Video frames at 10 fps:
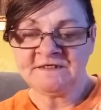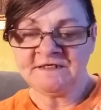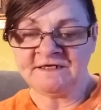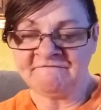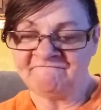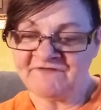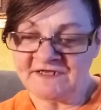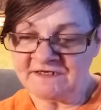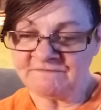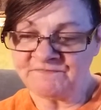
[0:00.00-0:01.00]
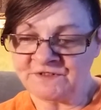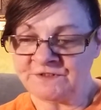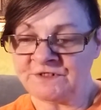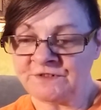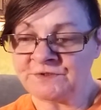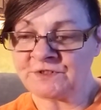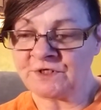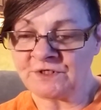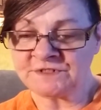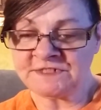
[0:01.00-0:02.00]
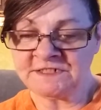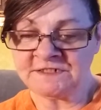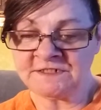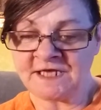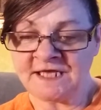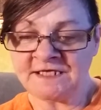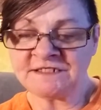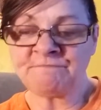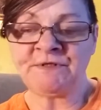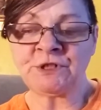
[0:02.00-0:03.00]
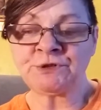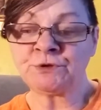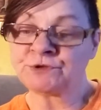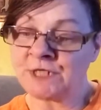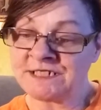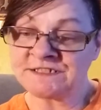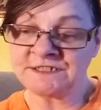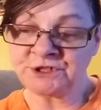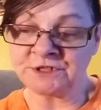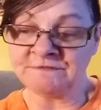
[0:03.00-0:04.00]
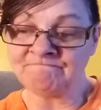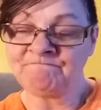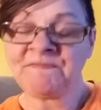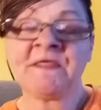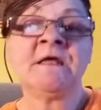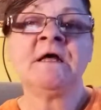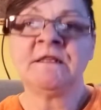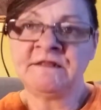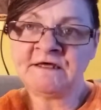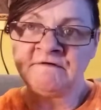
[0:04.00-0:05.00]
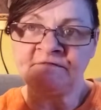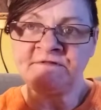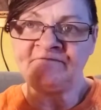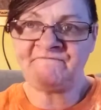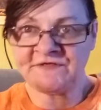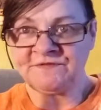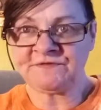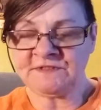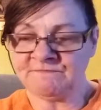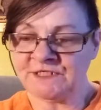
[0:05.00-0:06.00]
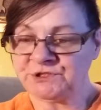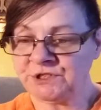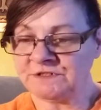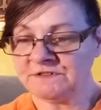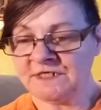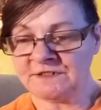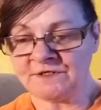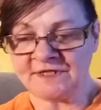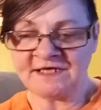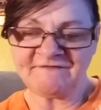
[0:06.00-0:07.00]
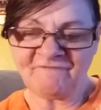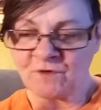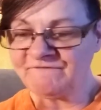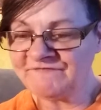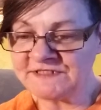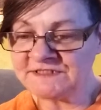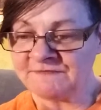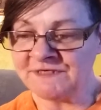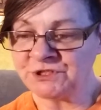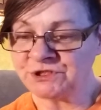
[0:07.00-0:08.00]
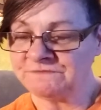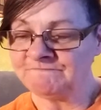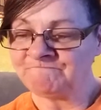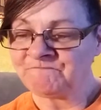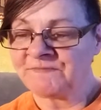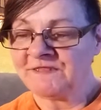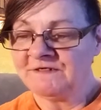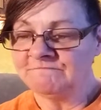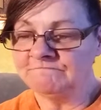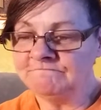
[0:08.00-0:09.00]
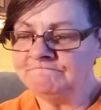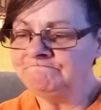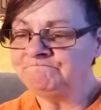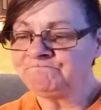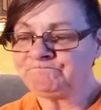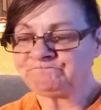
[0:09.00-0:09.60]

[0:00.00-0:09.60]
envelop the earth, causing a spiritual transition, the fifth dimension and all that, fifth dimension. The